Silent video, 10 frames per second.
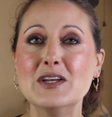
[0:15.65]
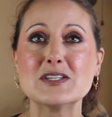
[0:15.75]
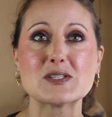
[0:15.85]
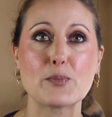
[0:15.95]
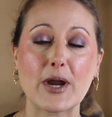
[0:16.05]

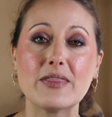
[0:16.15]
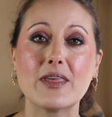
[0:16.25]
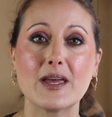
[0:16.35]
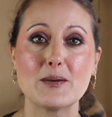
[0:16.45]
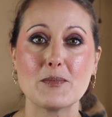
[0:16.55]
sprayed
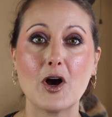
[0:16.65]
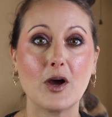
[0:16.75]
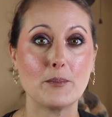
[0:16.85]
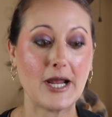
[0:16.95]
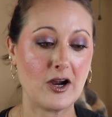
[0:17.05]
them
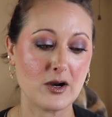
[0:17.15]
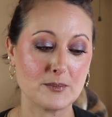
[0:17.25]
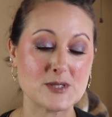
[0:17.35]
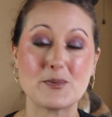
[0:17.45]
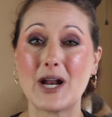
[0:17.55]
on my
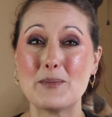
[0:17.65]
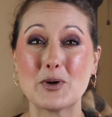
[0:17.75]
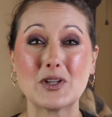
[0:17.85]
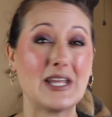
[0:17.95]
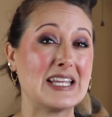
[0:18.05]
arms, but I
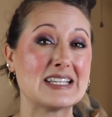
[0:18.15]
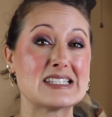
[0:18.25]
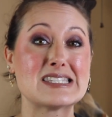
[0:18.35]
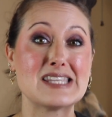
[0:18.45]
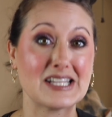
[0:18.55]
put like
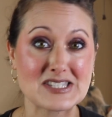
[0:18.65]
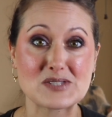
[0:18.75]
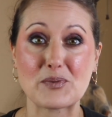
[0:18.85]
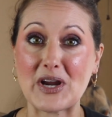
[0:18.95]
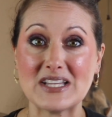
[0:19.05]
six
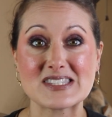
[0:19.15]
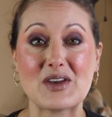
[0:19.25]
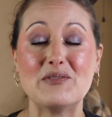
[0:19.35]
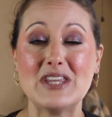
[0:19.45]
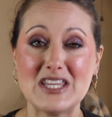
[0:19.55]
sprays
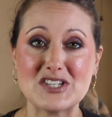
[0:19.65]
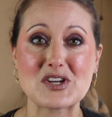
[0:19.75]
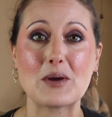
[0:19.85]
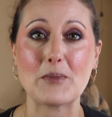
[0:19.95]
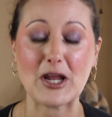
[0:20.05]
of
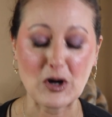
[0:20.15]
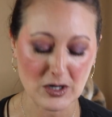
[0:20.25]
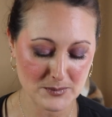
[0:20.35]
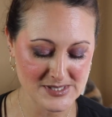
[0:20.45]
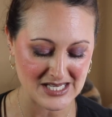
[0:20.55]
each on my
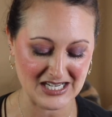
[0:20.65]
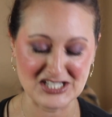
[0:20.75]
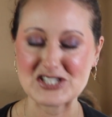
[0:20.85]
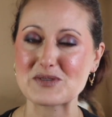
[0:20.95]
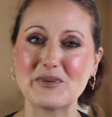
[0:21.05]
arms and I
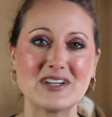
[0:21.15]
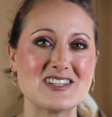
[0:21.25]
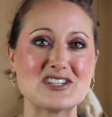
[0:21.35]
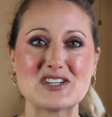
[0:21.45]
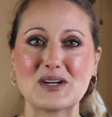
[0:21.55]
just wanted
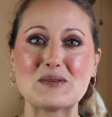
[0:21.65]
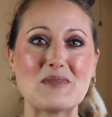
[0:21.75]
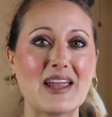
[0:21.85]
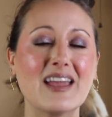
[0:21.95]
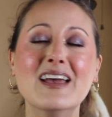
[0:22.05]
to share
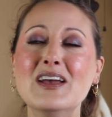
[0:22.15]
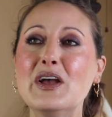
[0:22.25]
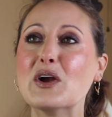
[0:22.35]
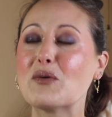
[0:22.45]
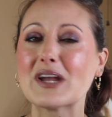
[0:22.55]
my
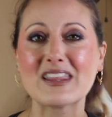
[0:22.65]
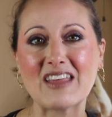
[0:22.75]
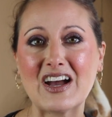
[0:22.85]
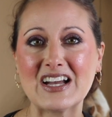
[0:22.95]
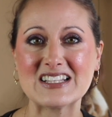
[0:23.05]
quick
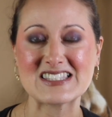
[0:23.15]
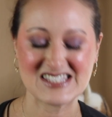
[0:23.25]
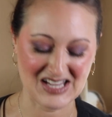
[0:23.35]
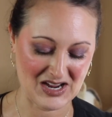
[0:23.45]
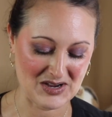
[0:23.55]

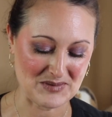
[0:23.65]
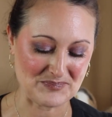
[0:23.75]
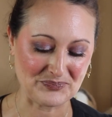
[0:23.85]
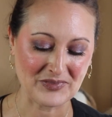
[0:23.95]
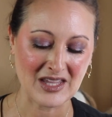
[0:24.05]
thoughts.
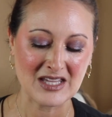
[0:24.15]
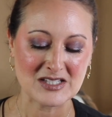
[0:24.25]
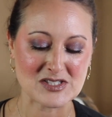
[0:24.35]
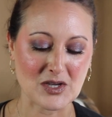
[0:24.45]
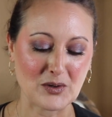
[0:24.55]
Um,
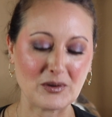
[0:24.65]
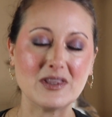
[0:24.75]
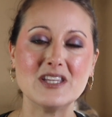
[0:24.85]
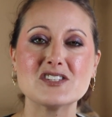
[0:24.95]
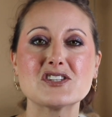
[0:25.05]
so
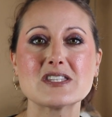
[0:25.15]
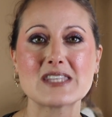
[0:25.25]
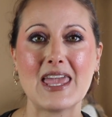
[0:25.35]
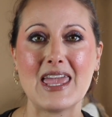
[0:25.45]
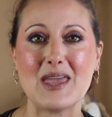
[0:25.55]
these
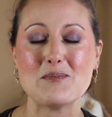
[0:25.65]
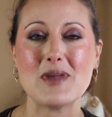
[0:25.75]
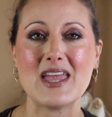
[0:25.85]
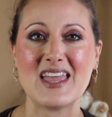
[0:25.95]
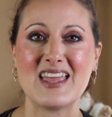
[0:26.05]
just came
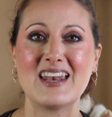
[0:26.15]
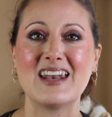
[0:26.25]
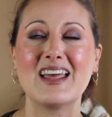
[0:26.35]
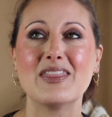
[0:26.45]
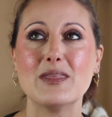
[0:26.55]
in
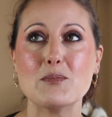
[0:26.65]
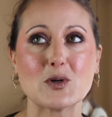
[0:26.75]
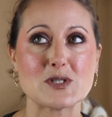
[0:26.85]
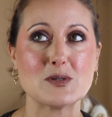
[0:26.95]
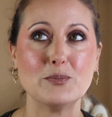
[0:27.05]
the
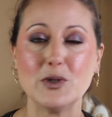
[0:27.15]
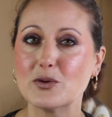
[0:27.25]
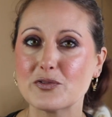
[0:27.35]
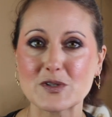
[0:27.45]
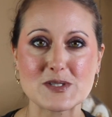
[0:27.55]
most
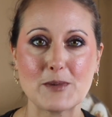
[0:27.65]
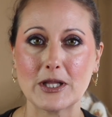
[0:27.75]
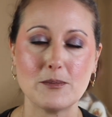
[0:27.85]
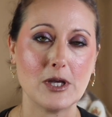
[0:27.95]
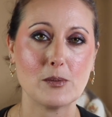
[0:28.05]
beautiful
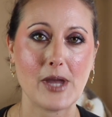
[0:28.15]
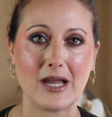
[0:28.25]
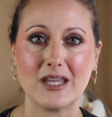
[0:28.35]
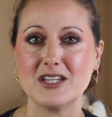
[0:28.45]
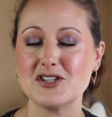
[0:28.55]
smelly mail
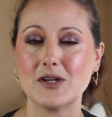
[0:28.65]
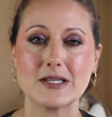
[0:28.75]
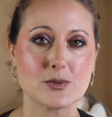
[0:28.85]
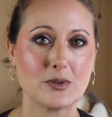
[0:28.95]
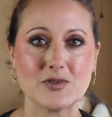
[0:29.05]
package. You
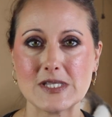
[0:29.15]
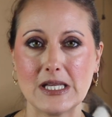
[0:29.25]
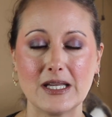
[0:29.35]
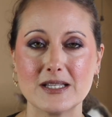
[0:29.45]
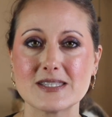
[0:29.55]
guys would have
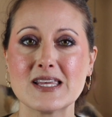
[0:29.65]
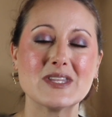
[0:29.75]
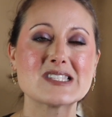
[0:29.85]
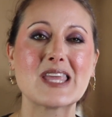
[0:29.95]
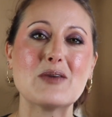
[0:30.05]
seen it.
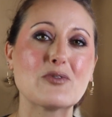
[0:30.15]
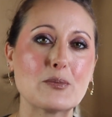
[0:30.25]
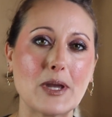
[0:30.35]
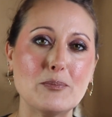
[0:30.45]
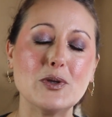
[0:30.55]
This came from
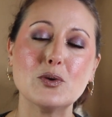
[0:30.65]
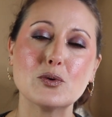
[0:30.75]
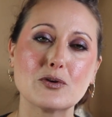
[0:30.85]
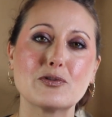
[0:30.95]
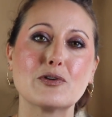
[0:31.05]
my
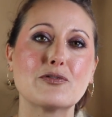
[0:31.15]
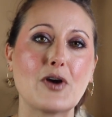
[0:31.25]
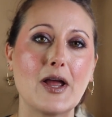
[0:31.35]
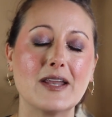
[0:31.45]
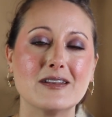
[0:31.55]
beautiful
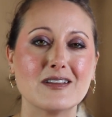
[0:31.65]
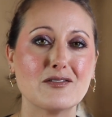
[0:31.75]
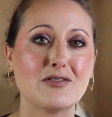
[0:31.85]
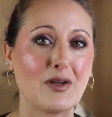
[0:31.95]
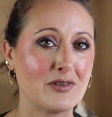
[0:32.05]
friend
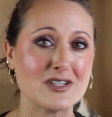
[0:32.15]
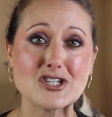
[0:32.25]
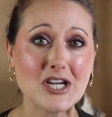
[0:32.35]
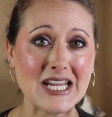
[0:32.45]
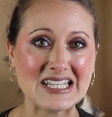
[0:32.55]
Velvet
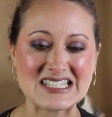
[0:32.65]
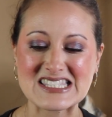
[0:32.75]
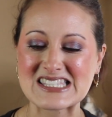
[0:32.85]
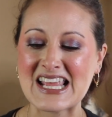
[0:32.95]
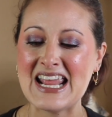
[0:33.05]
Trance